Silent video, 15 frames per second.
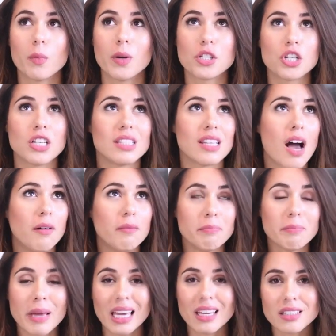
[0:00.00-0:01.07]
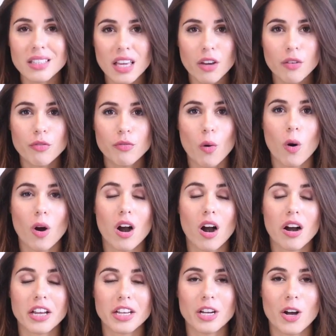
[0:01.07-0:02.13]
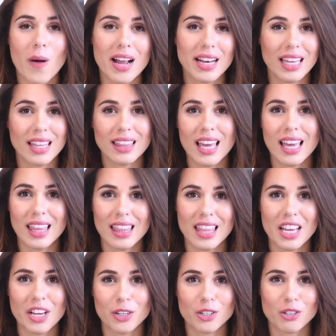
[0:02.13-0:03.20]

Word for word: which is amazing for, you know, anything that